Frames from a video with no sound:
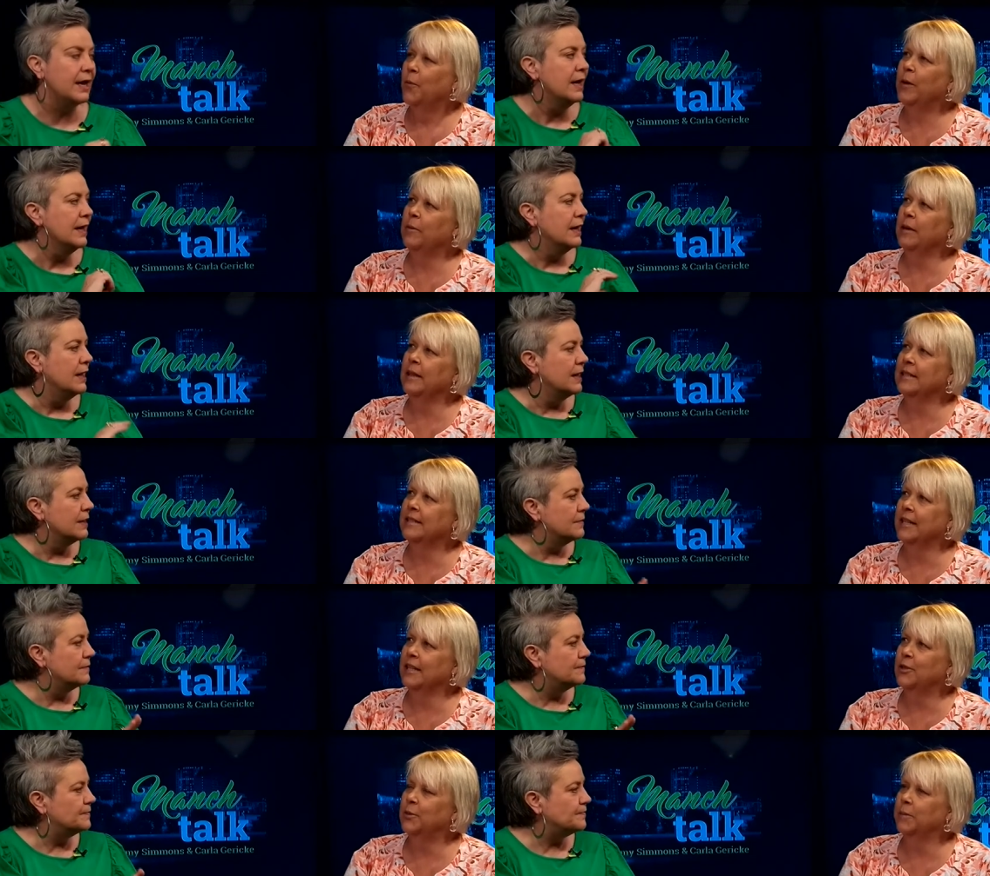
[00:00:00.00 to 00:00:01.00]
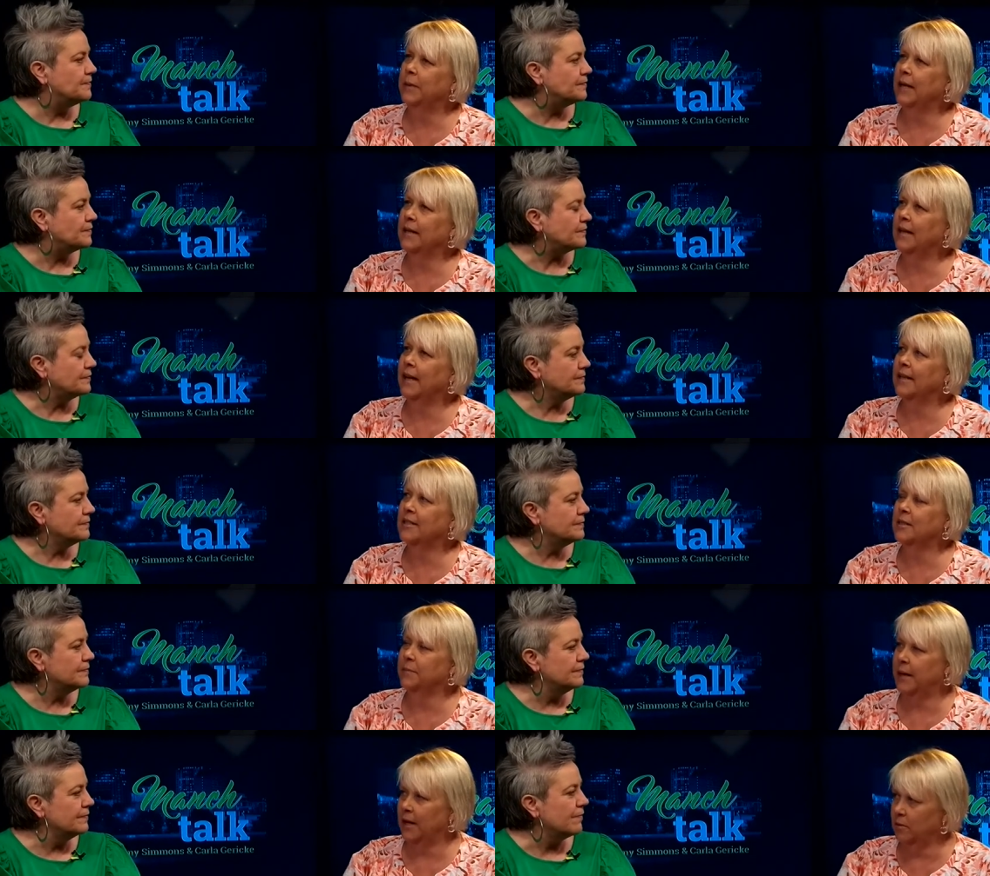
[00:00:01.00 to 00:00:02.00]
Speaker 1: were listening to a podcast
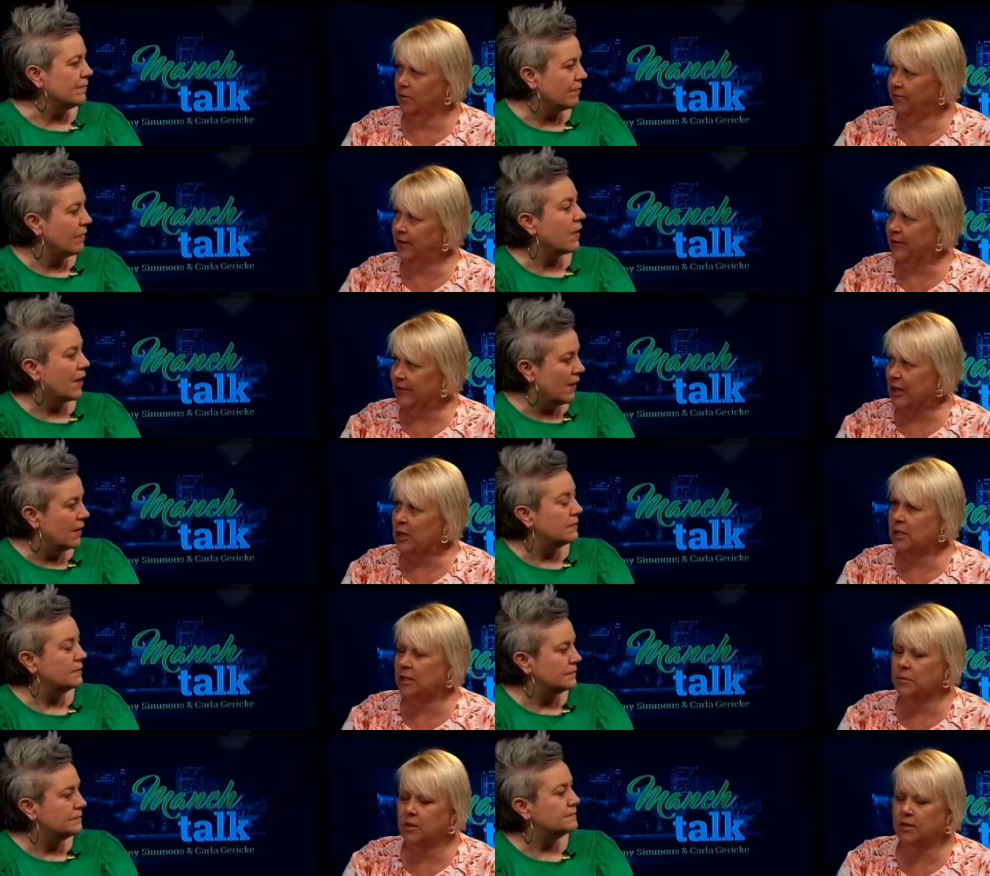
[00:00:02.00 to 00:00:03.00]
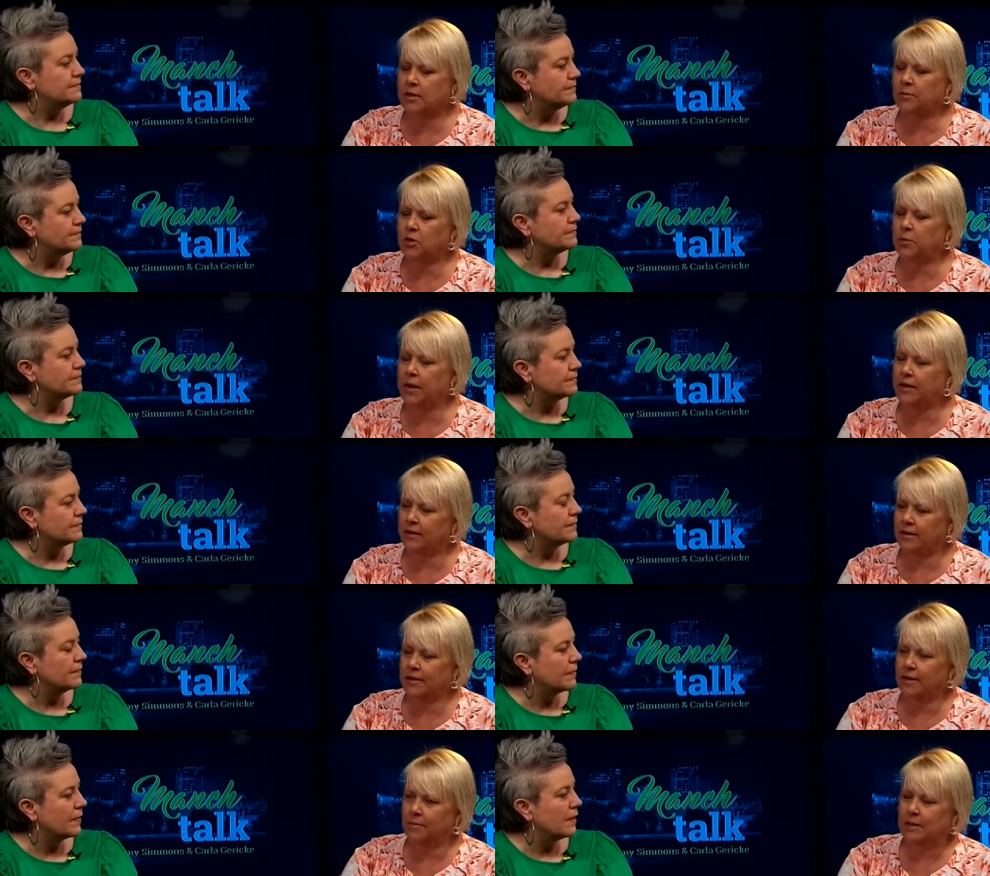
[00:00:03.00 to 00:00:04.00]
about a very similar subject matter, and I'll
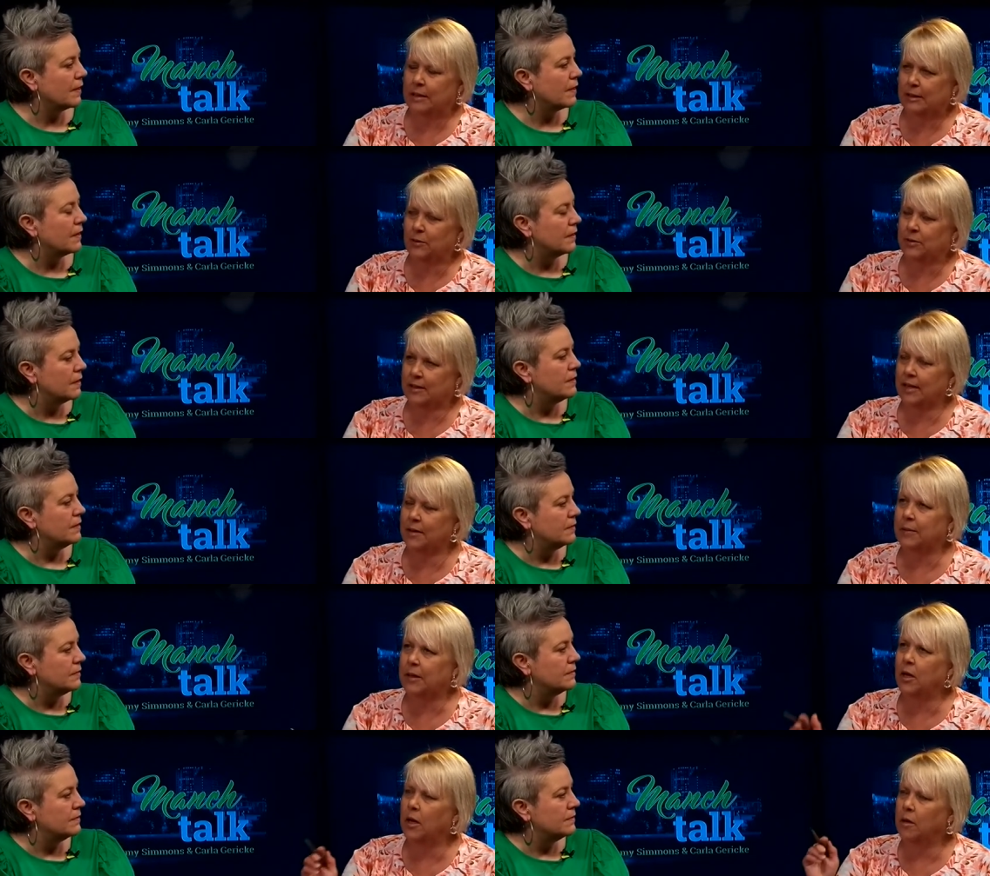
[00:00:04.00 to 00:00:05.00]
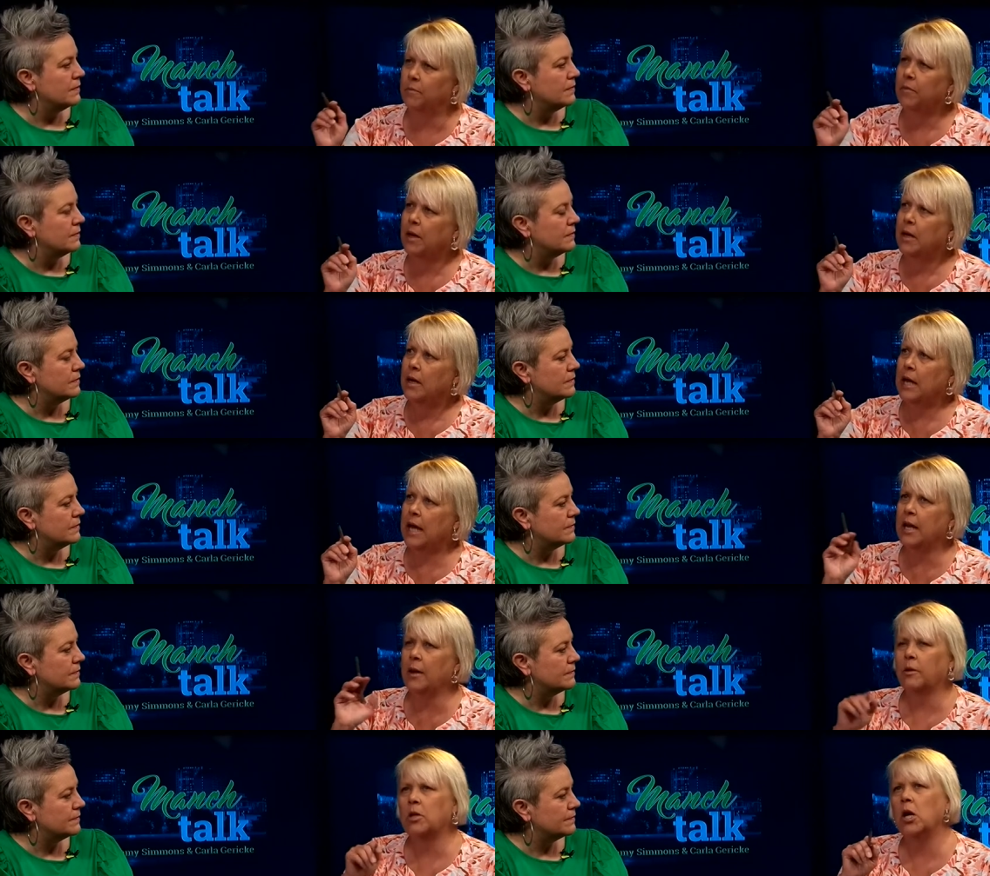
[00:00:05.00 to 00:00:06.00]
come back to it in a second. But um, and they
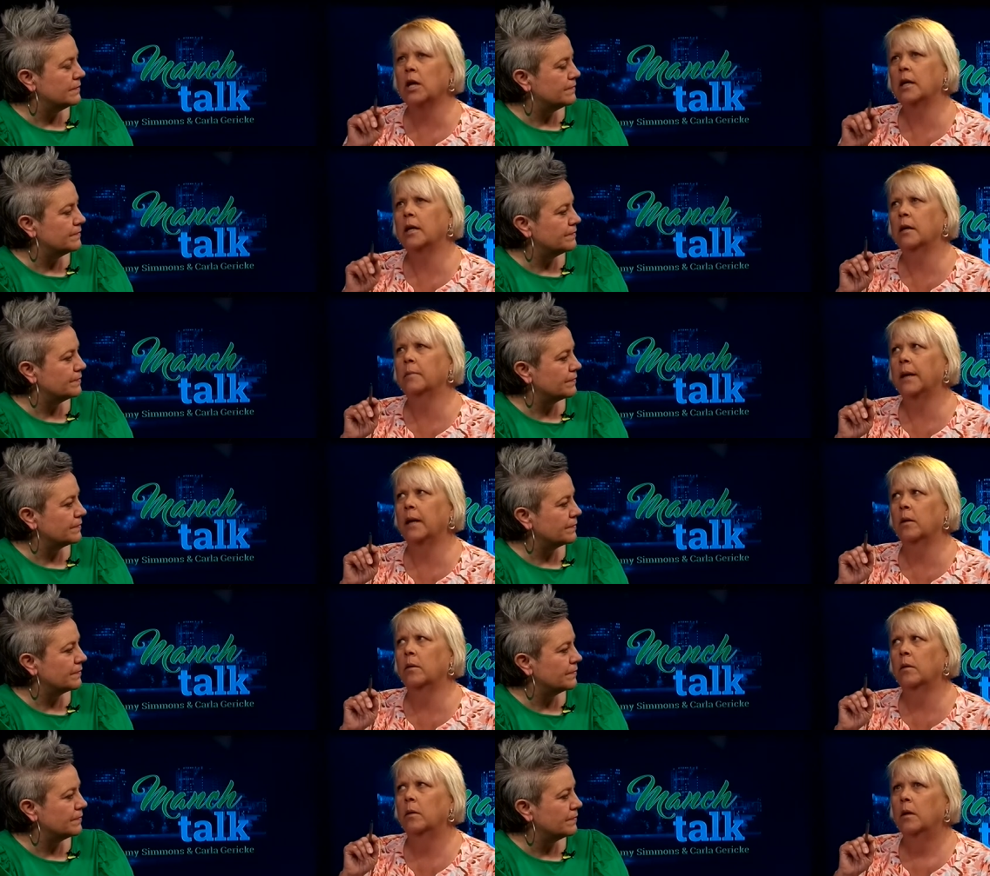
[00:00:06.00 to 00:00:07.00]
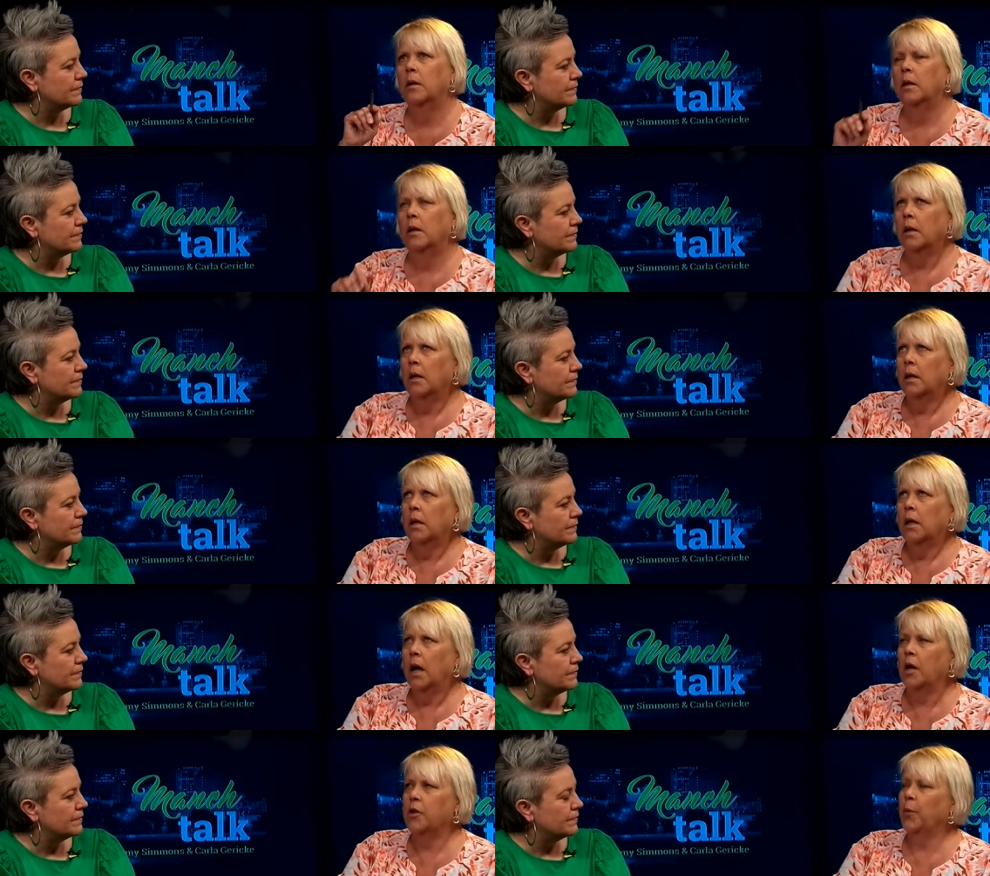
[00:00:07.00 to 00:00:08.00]
were talking about
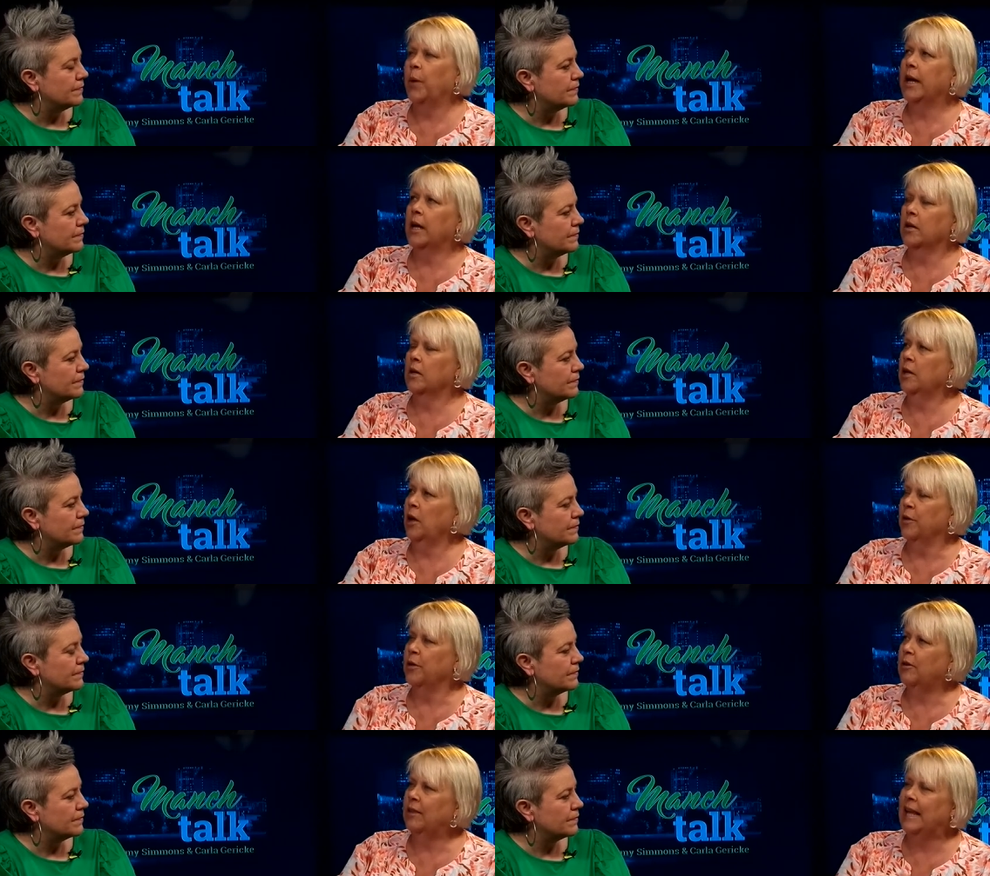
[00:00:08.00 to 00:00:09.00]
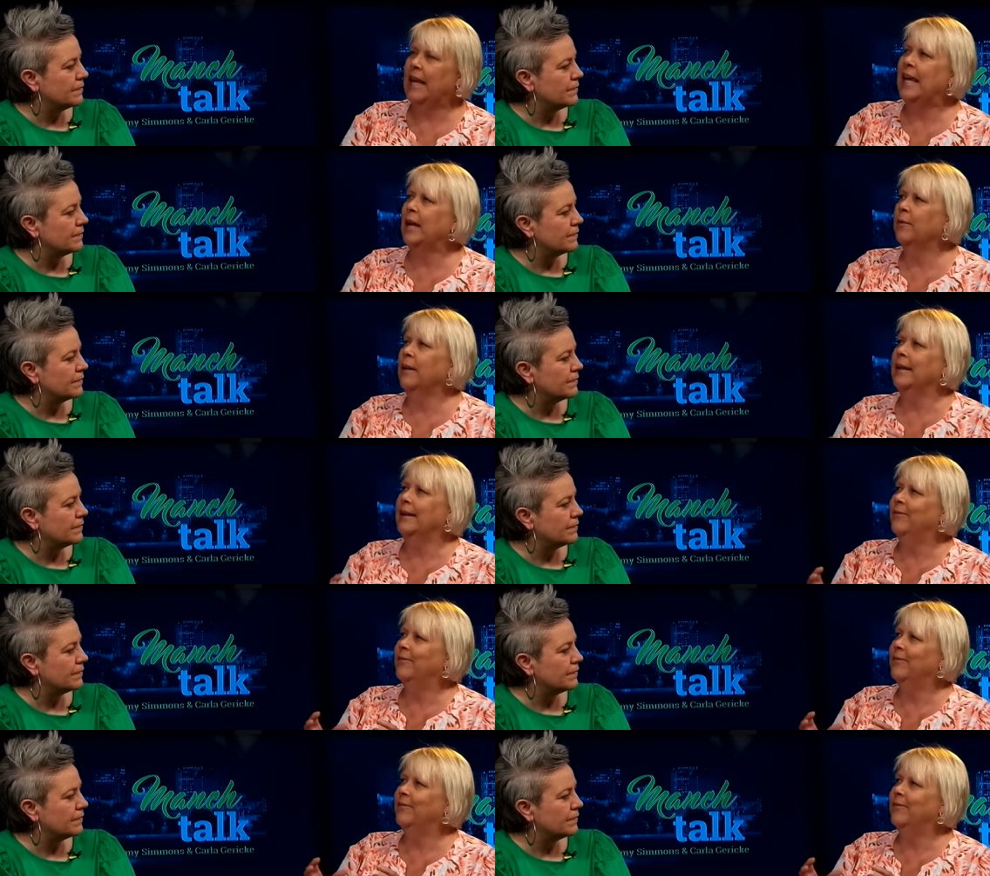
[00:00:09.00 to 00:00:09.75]
uh, the way our you know they can't really